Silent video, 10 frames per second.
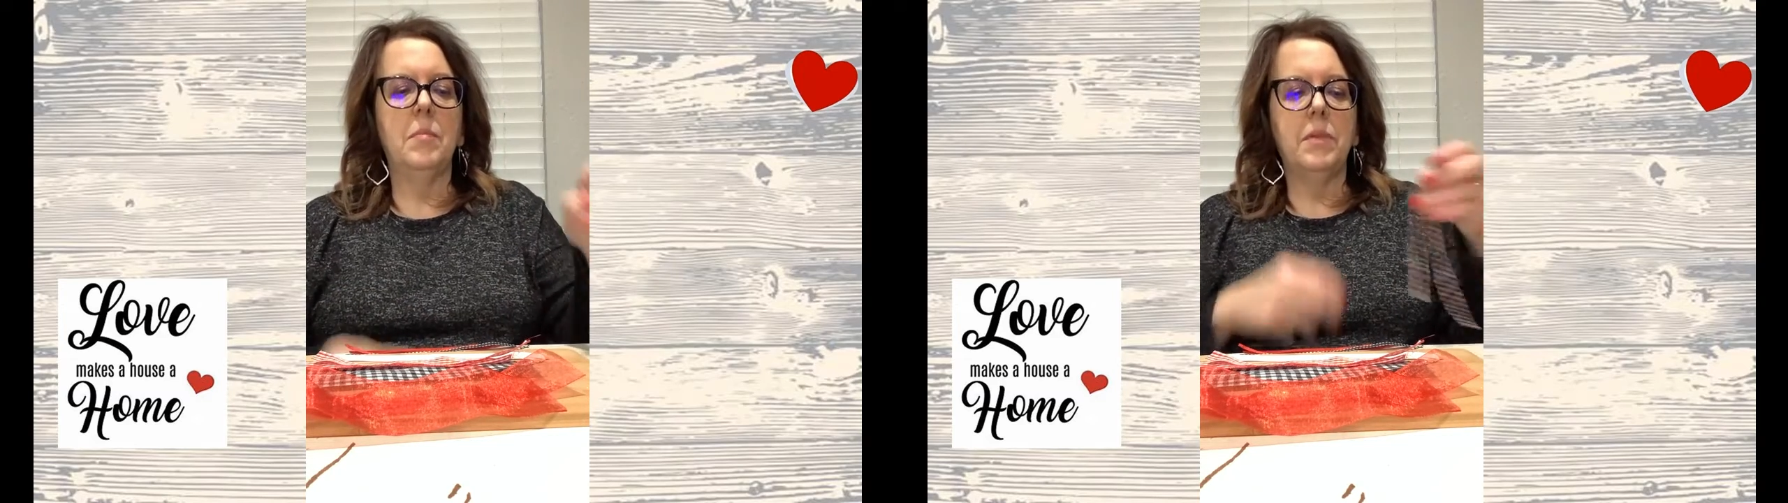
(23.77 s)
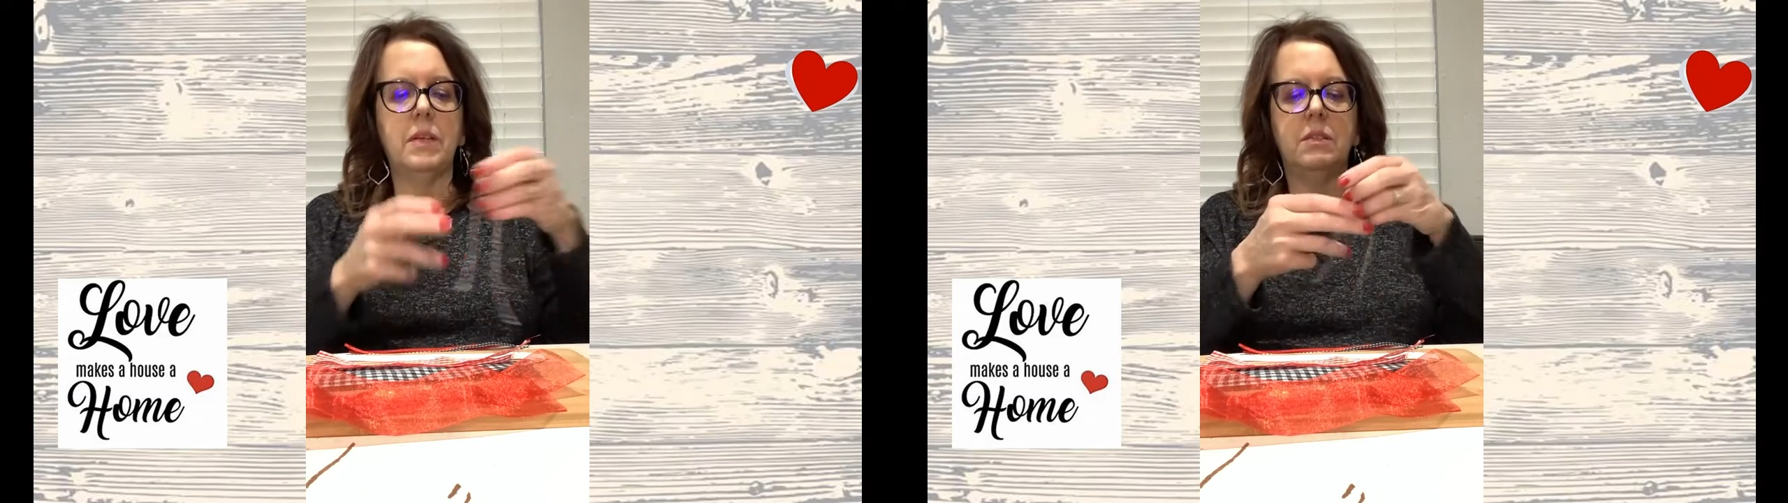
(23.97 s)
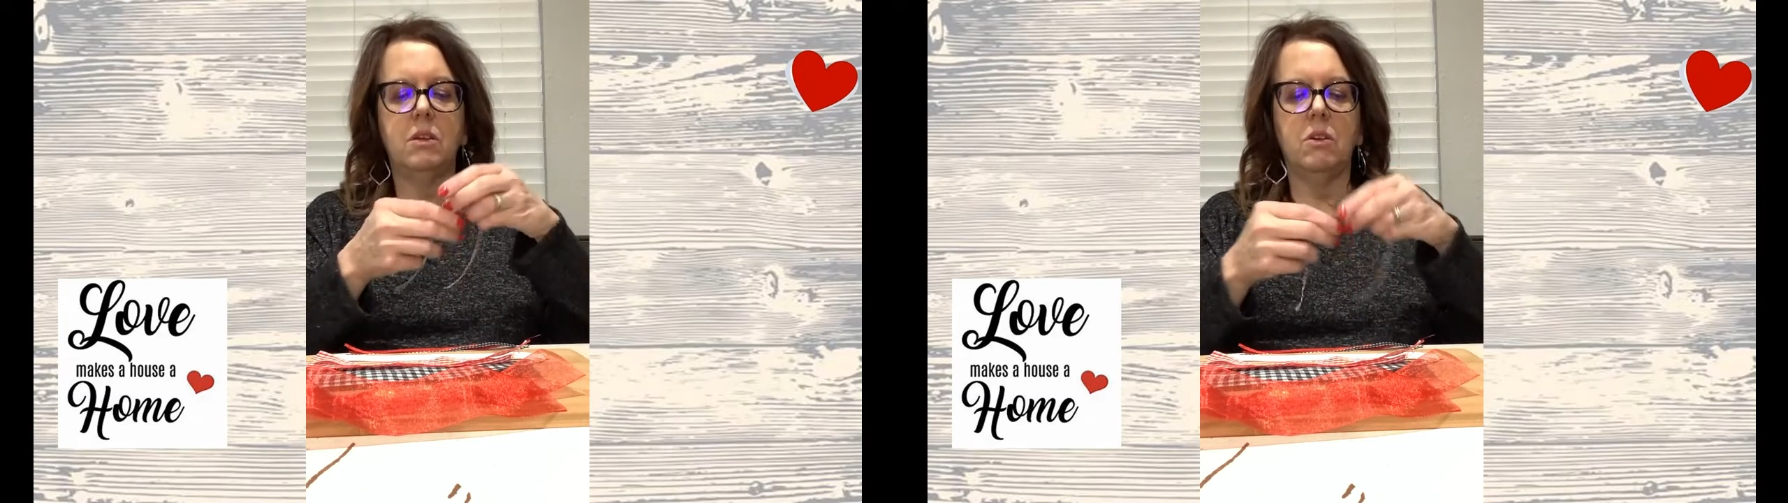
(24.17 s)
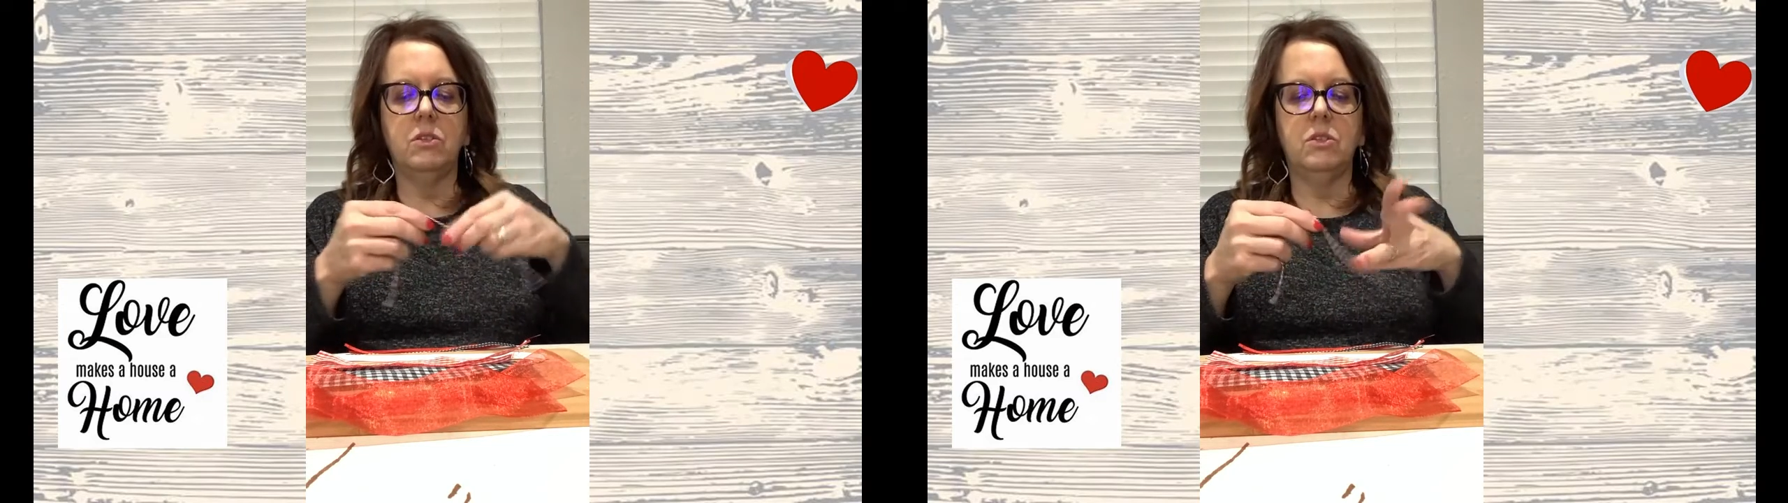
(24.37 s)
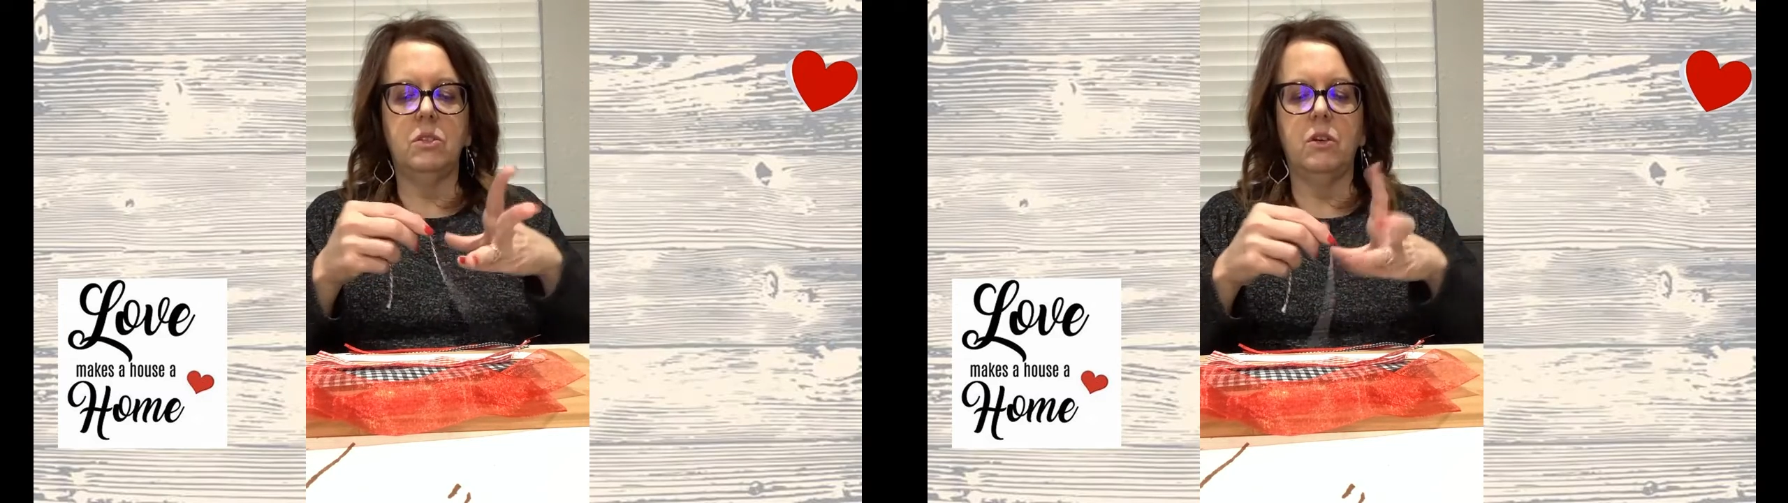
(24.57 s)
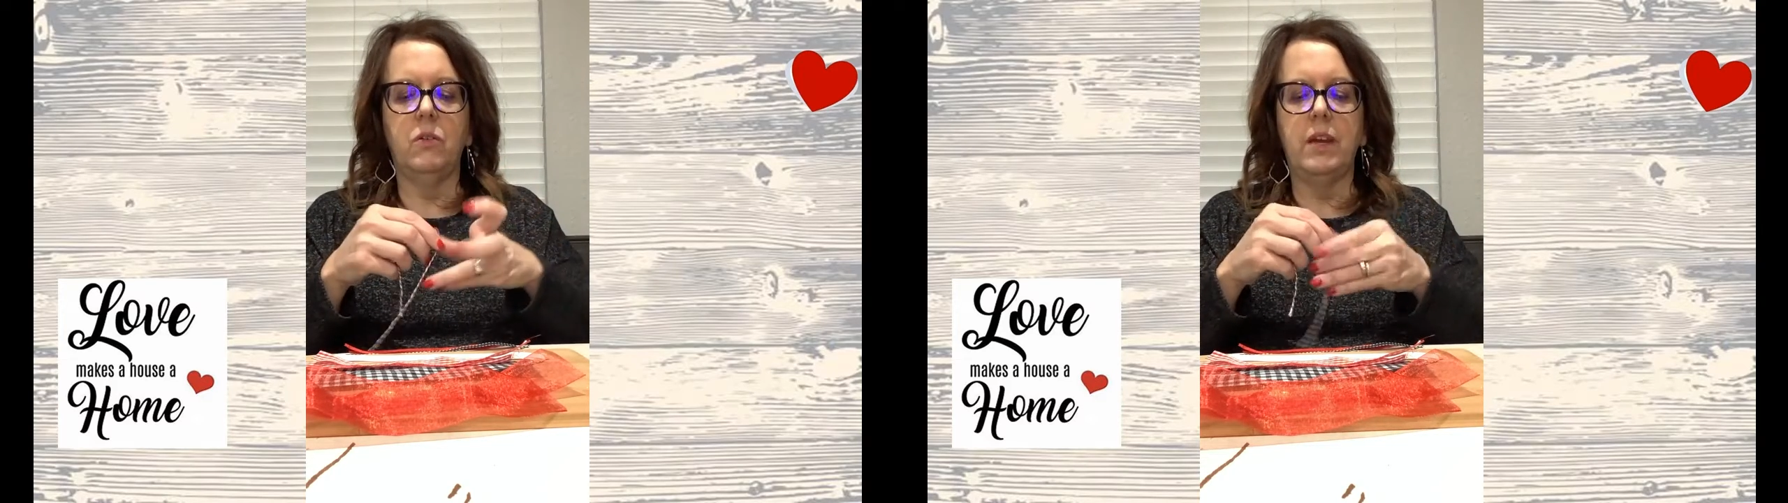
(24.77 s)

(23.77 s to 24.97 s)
plus also